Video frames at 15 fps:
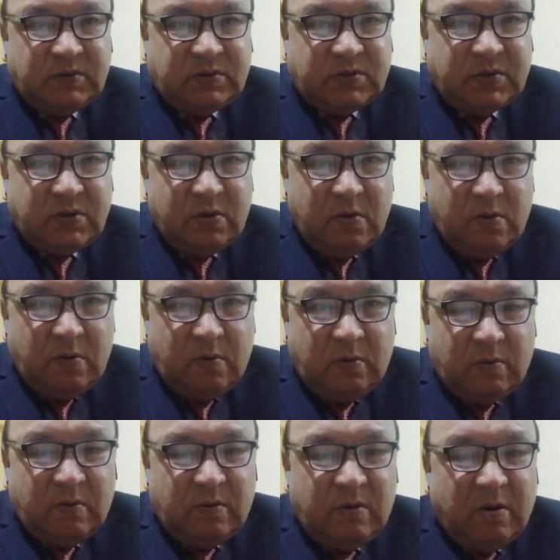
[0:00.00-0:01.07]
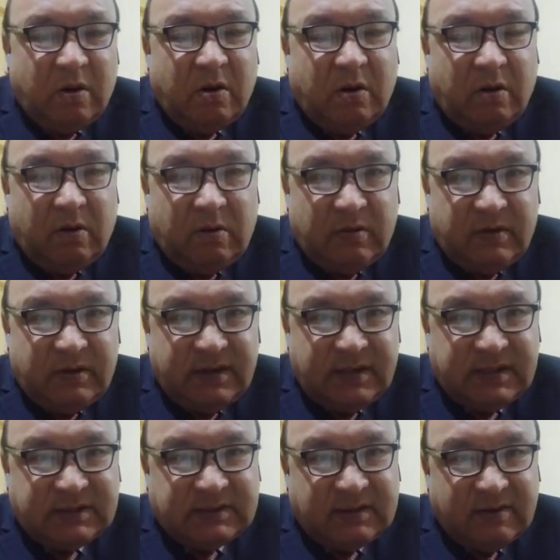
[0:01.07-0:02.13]
True law
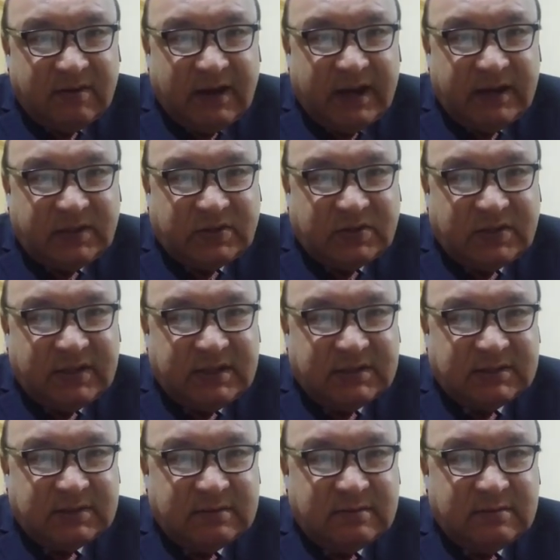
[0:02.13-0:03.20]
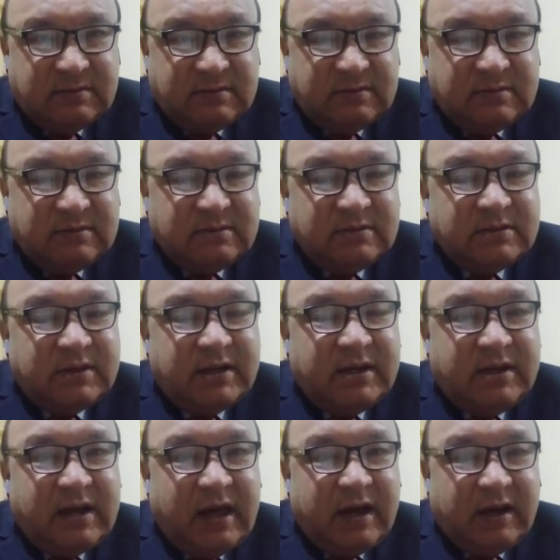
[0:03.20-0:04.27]
is a right reason
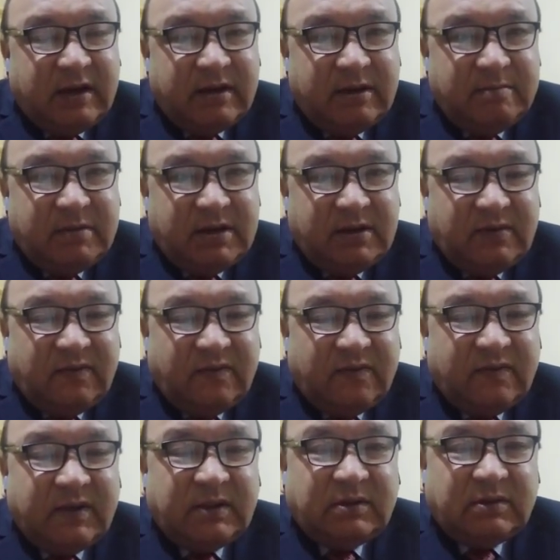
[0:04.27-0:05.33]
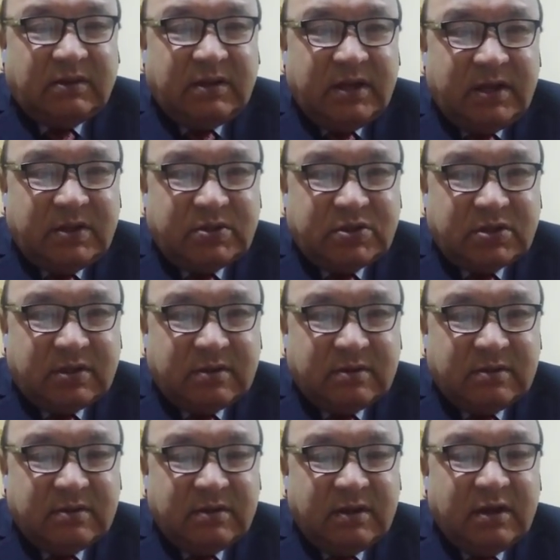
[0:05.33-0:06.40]
in agreement with nature.
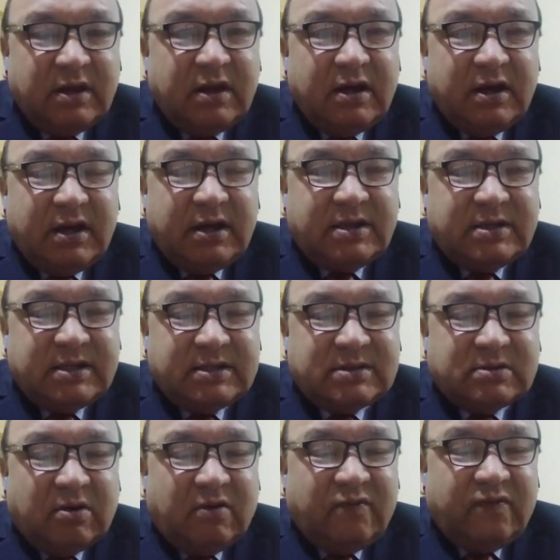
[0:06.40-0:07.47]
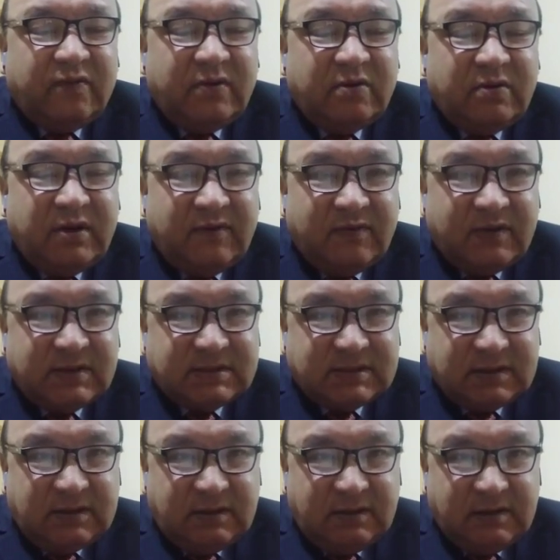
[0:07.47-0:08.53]
It is of
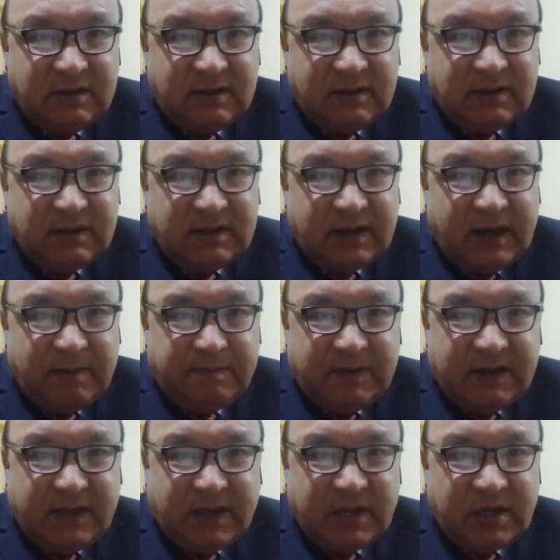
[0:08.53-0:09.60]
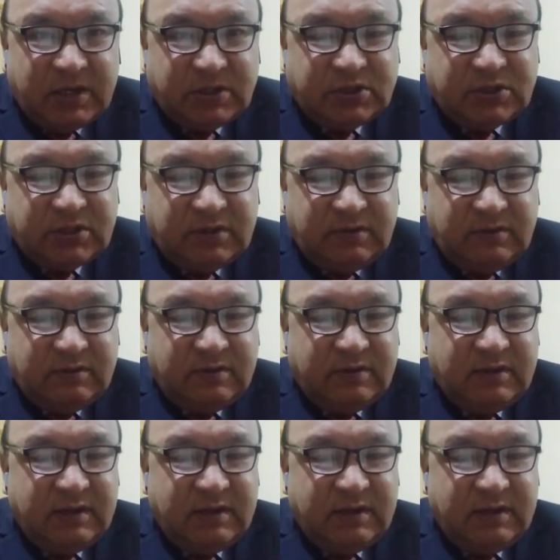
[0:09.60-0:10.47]
universal application,